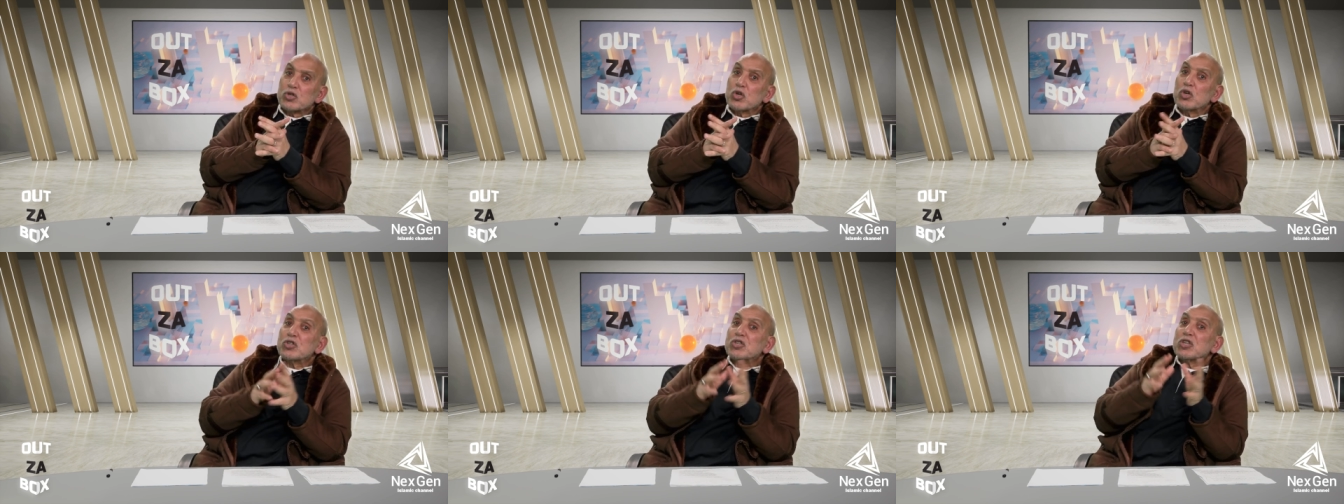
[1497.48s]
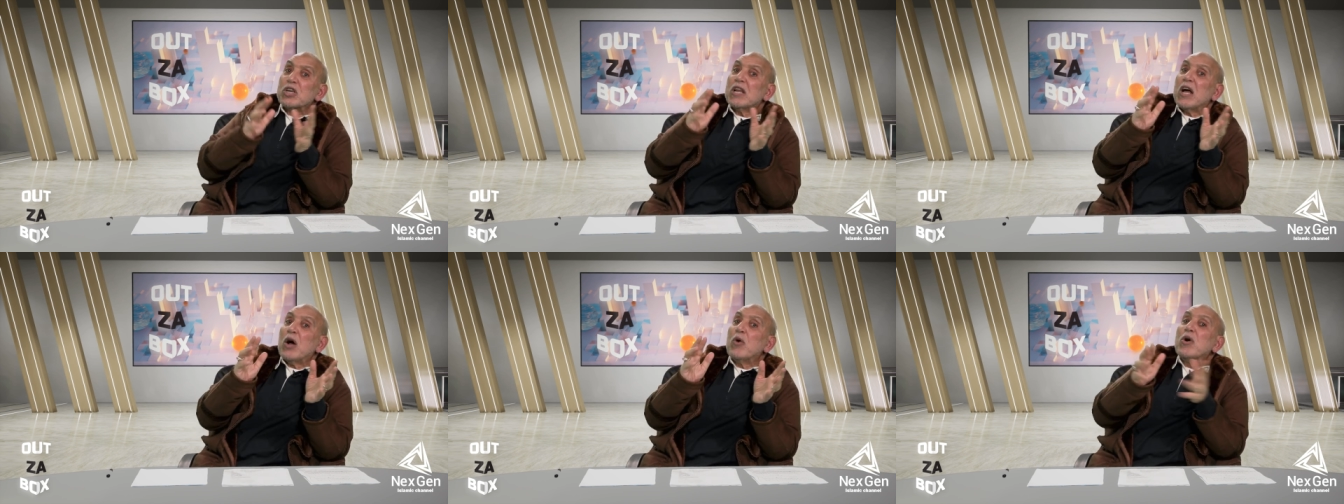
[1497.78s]

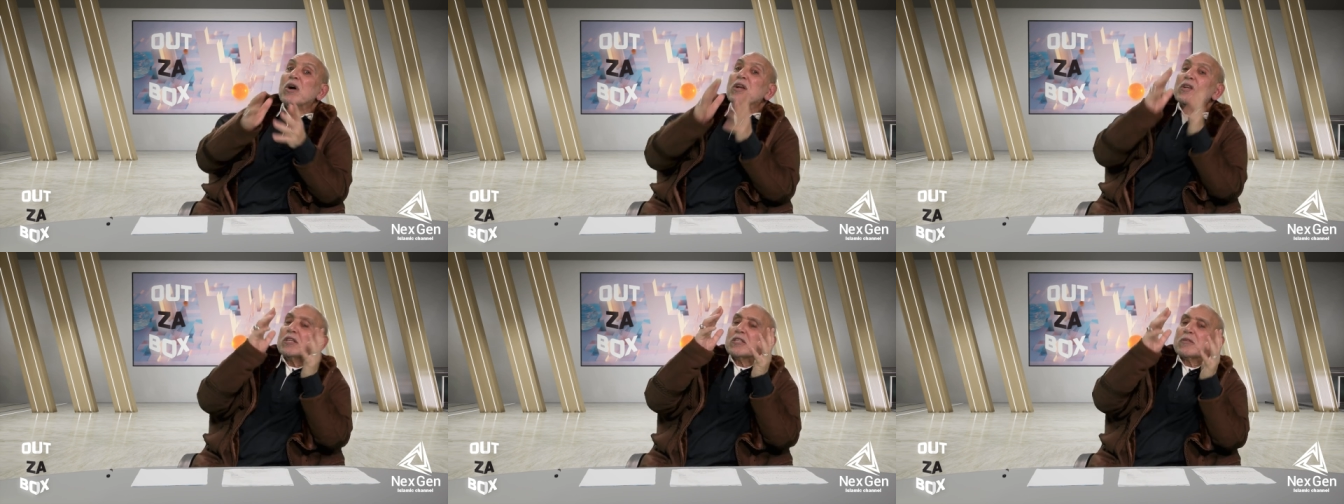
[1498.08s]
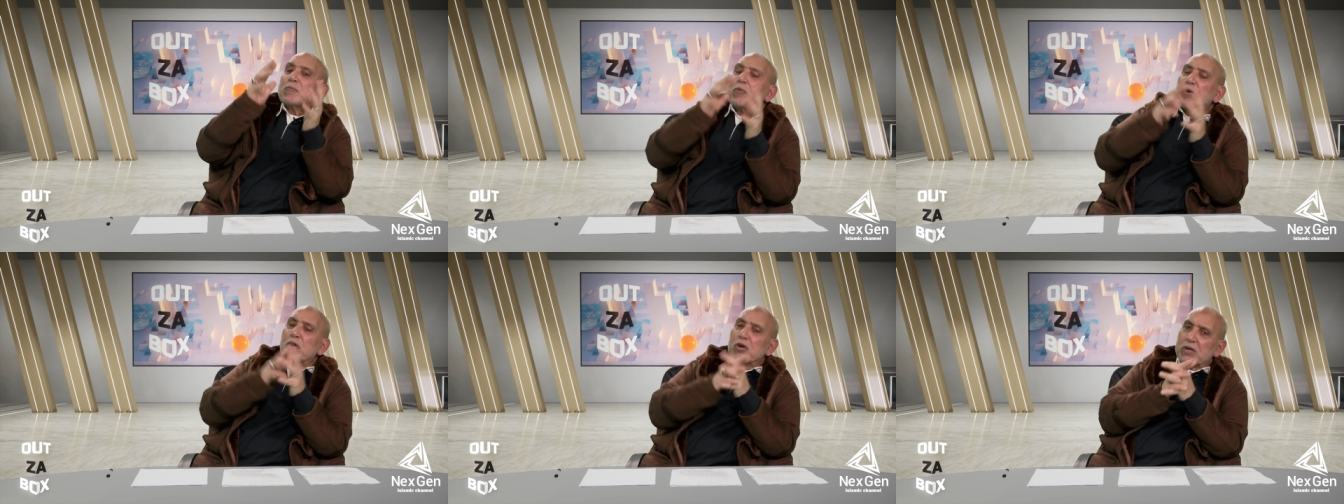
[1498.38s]
social
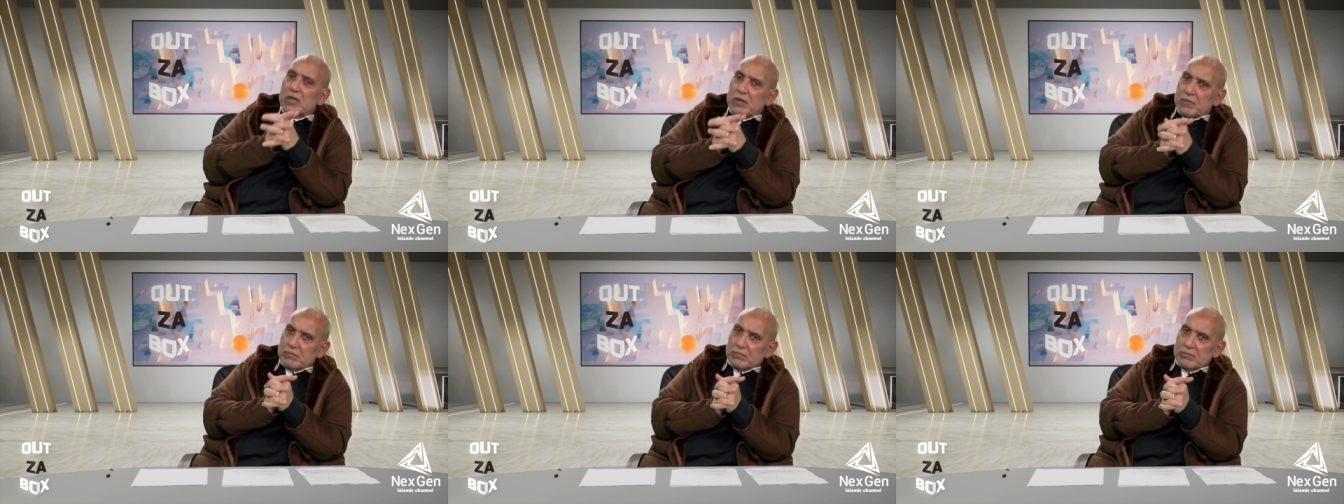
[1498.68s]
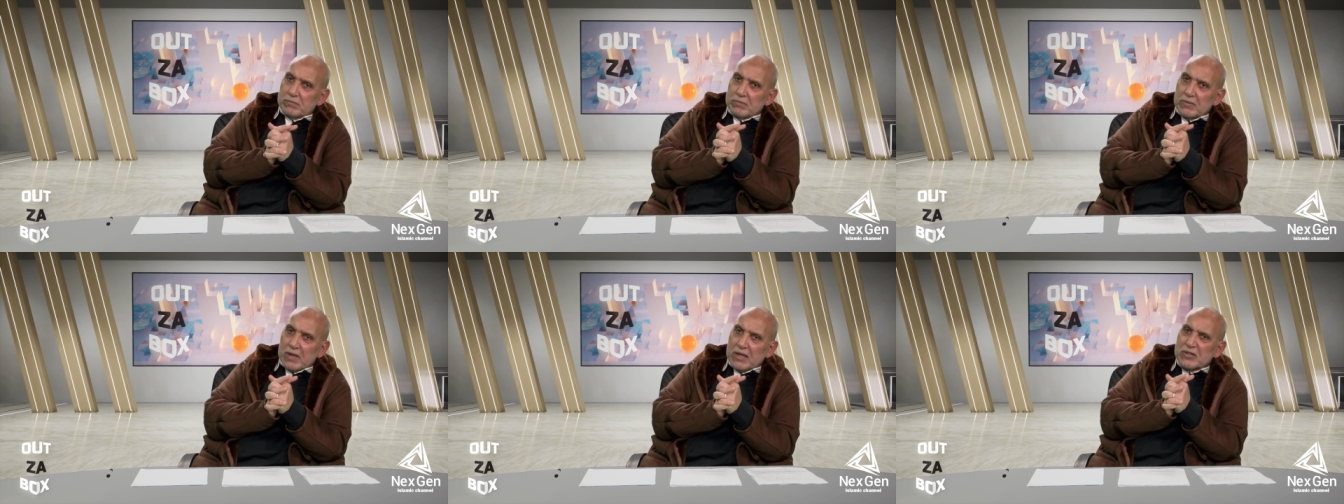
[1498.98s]
awareness program,
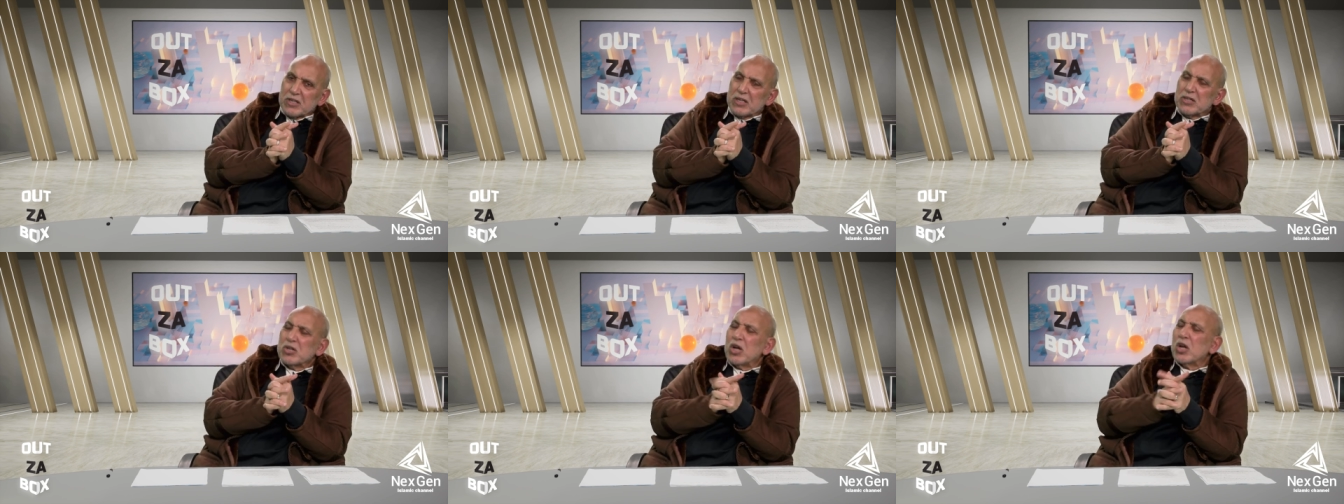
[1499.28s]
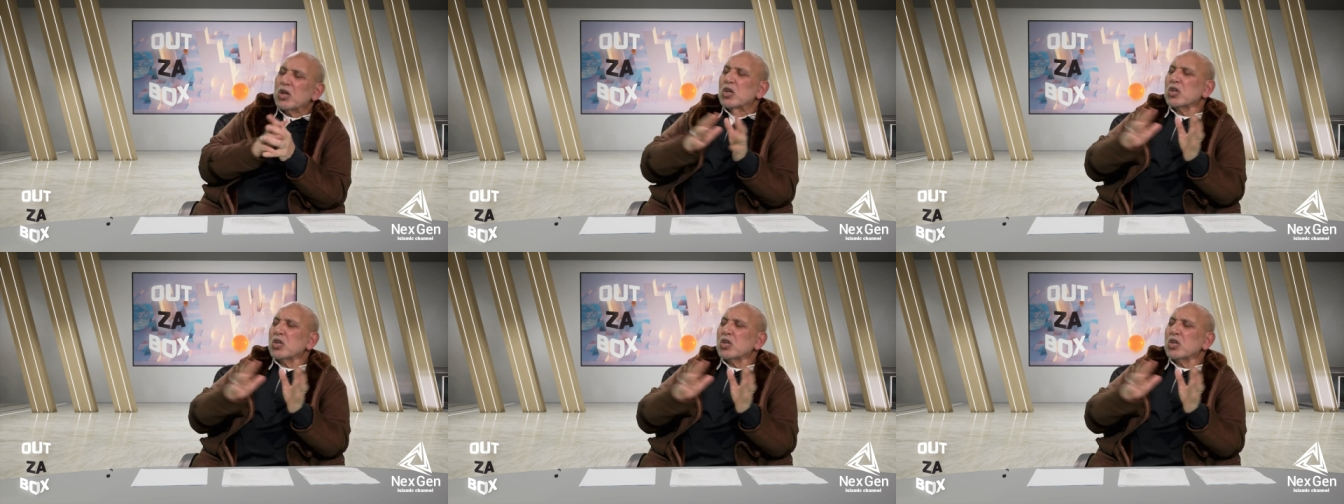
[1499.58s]
and said,